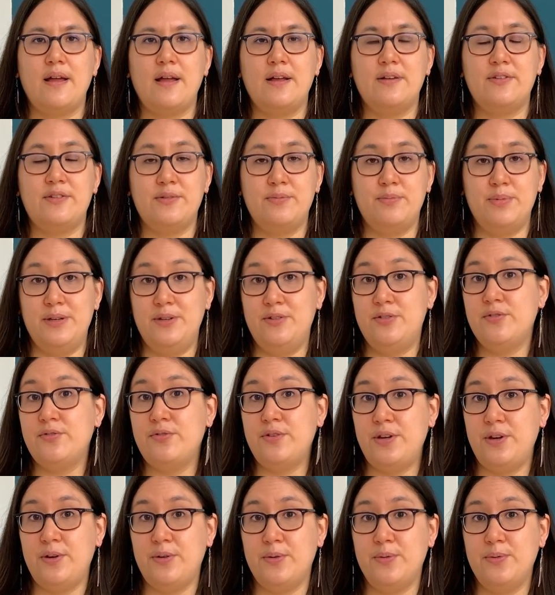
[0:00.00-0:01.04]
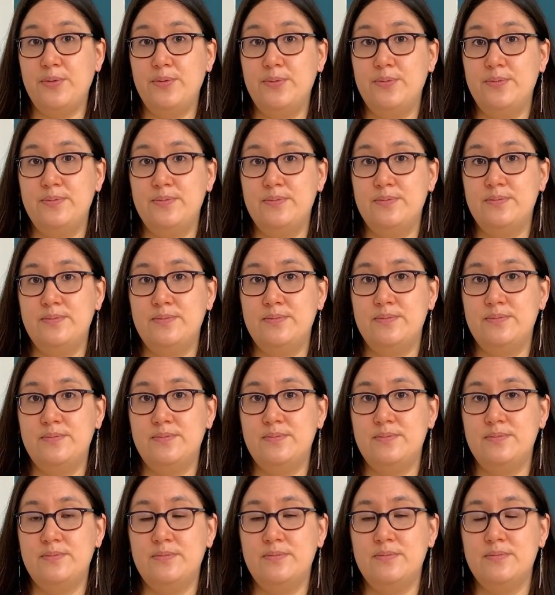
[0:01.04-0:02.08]
as a piece of you
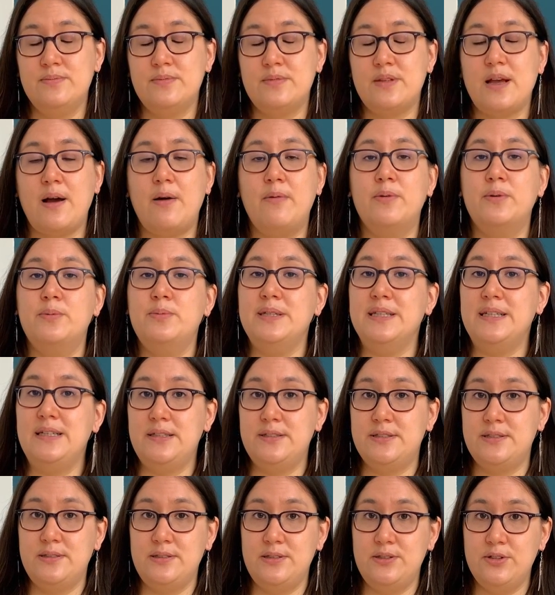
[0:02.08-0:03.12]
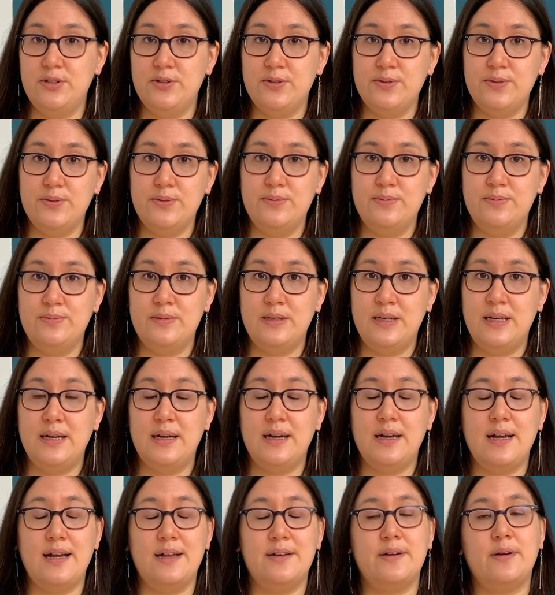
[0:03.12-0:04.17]
that will be listened to
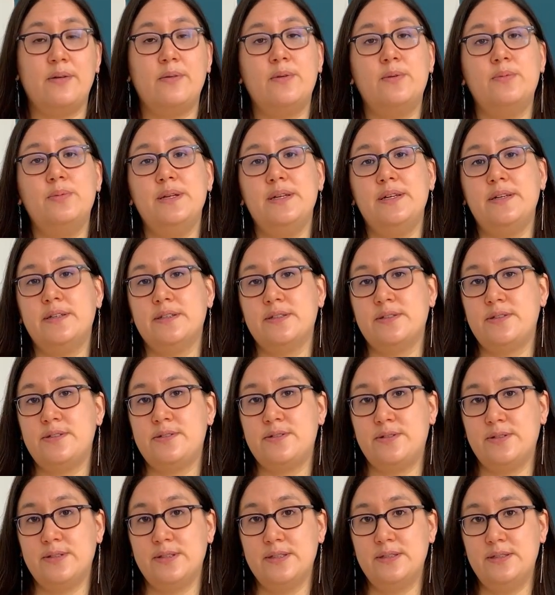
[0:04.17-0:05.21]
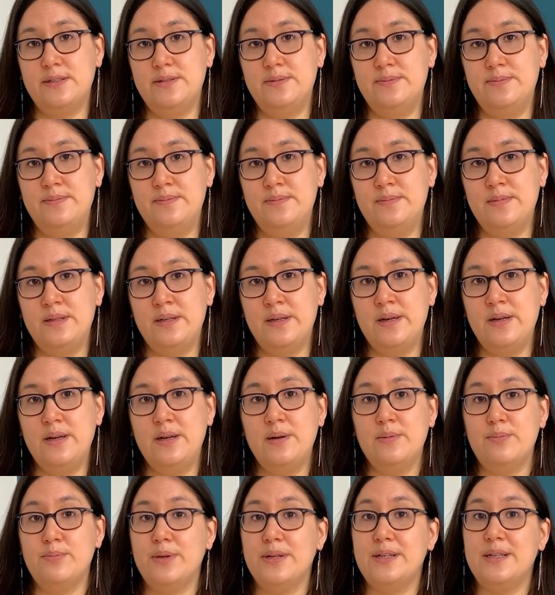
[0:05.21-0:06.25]
and that will be consulted.
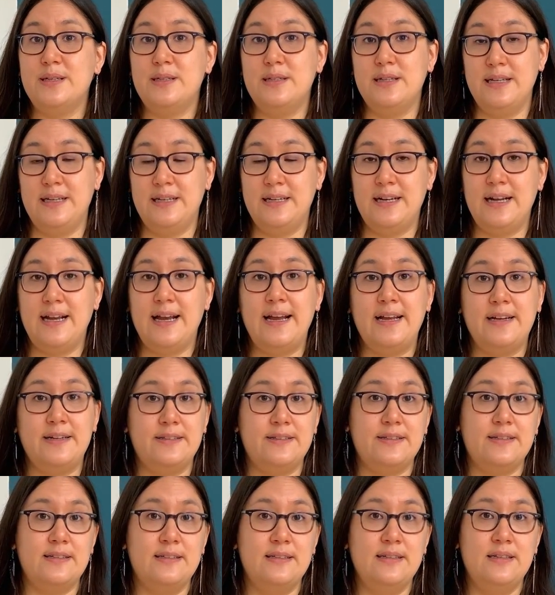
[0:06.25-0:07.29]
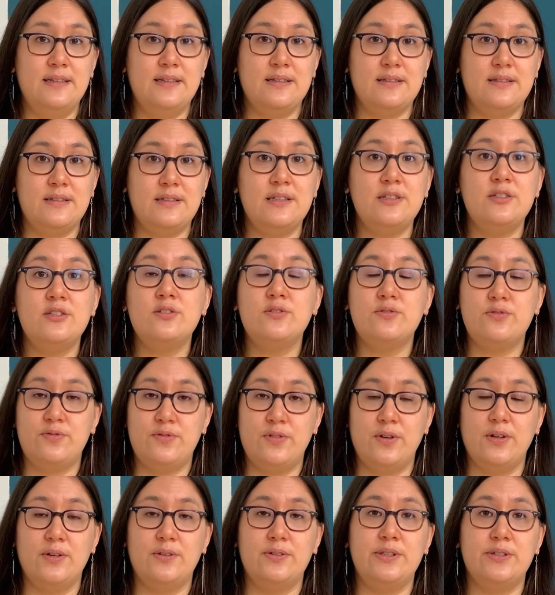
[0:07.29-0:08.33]
But in the end, needs to
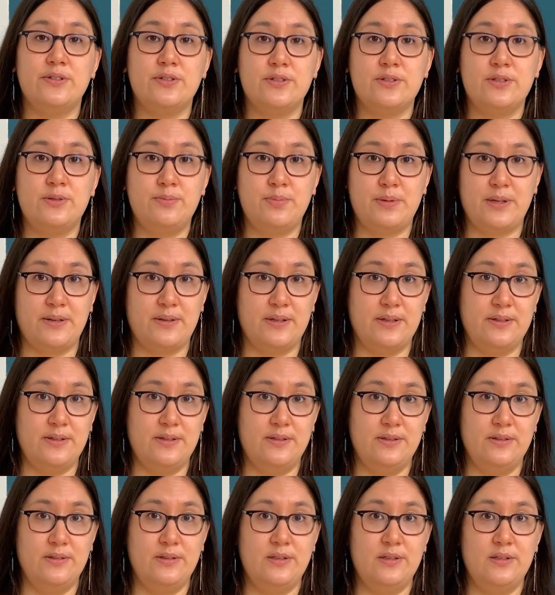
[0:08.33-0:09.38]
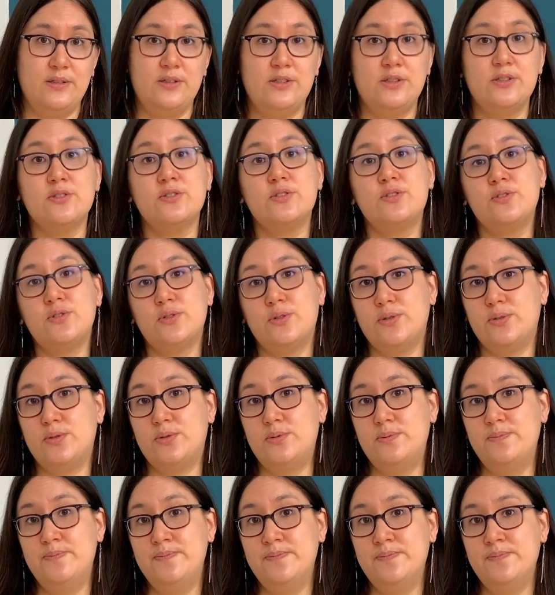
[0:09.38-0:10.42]
follow your spirit, your soul,
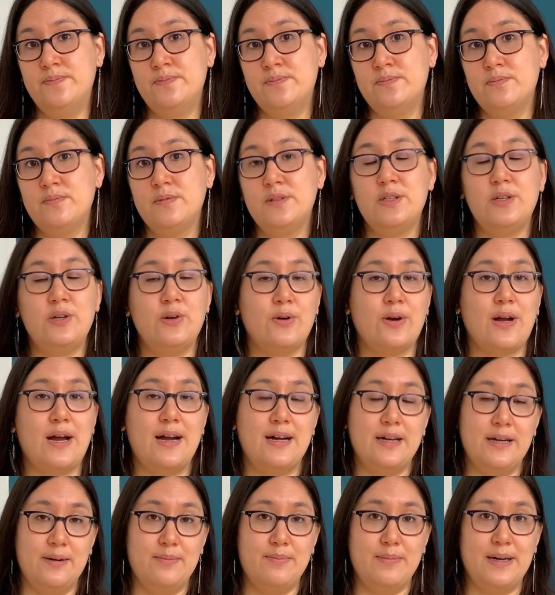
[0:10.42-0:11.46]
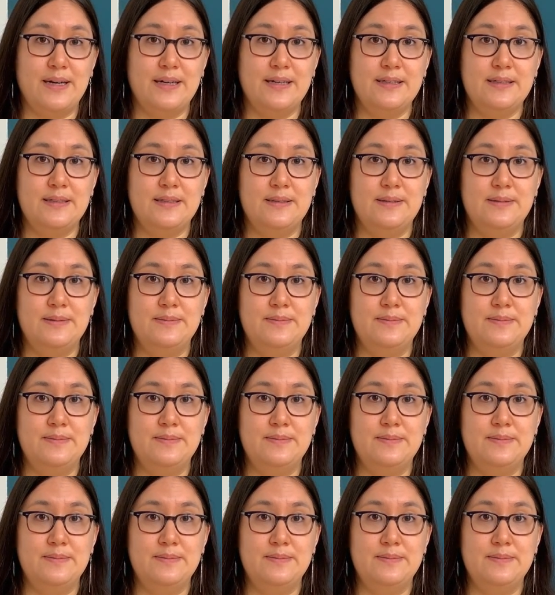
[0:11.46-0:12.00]
your higher mind.